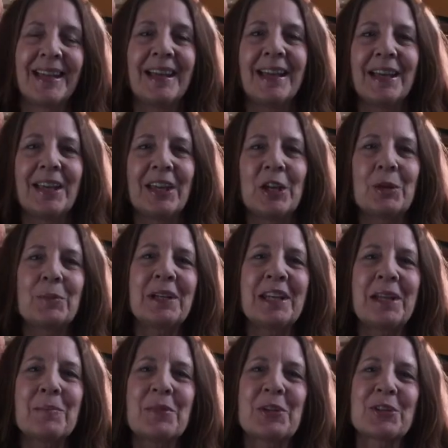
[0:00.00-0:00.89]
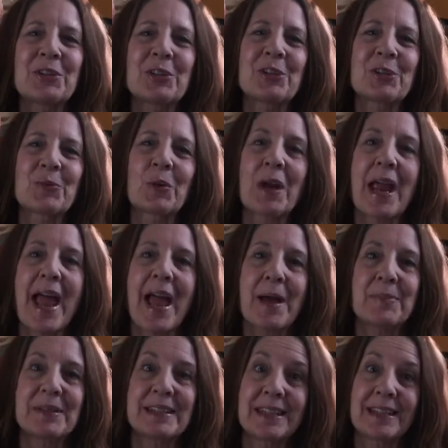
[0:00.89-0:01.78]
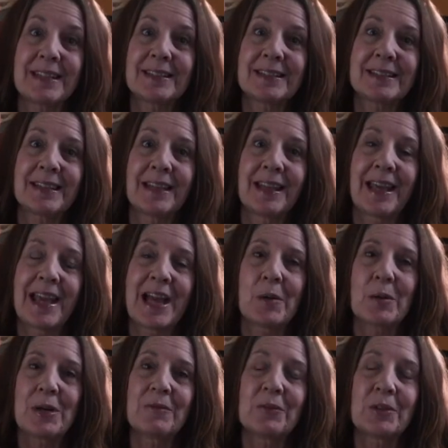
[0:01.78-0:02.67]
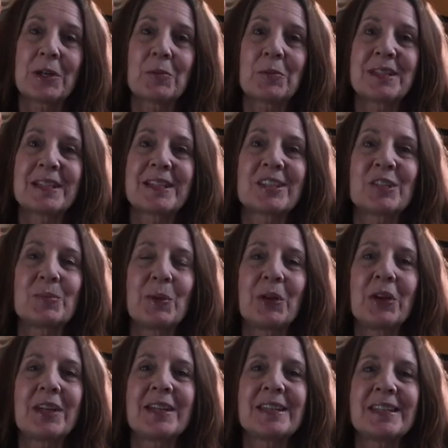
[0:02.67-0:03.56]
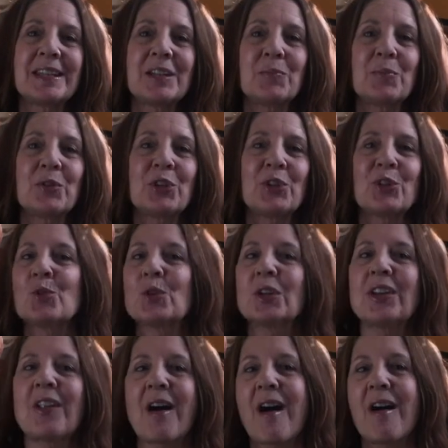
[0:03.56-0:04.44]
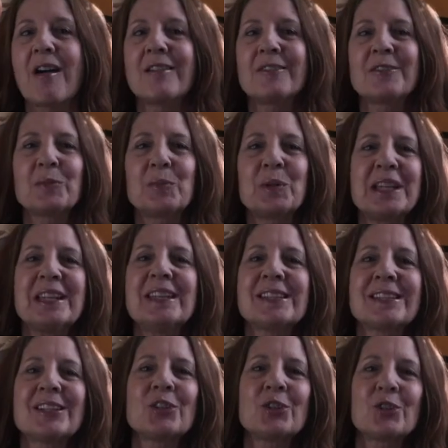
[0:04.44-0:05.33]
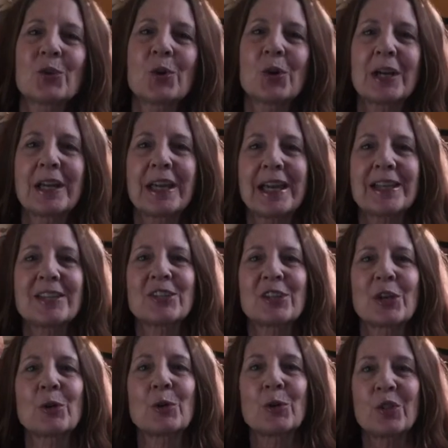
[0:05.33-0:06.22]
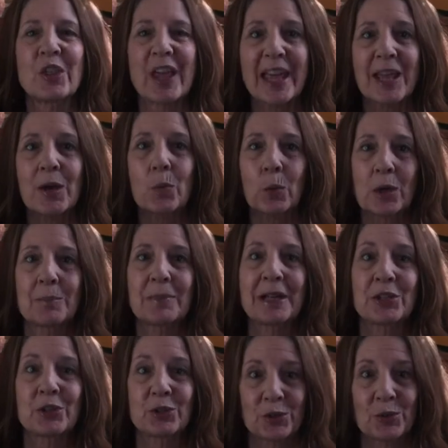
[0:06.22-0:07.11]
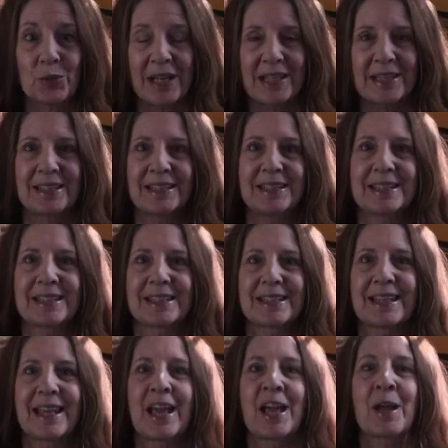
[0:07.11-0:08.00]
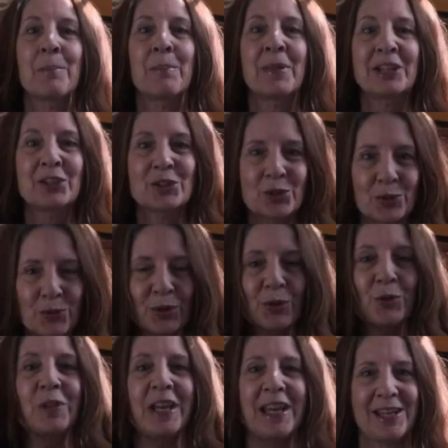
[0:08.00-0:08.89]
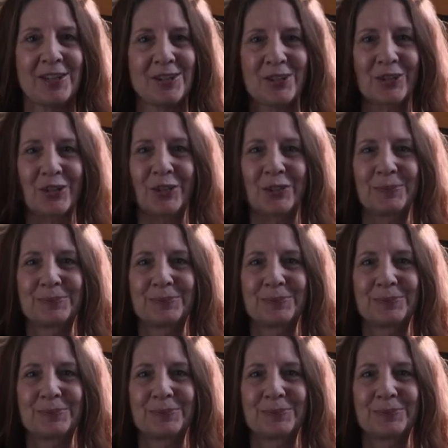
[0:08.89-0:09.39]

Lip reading: Human emotions were absent. However, I was experiencing pure love, peace, and joy as though they were my true essence, my true nature.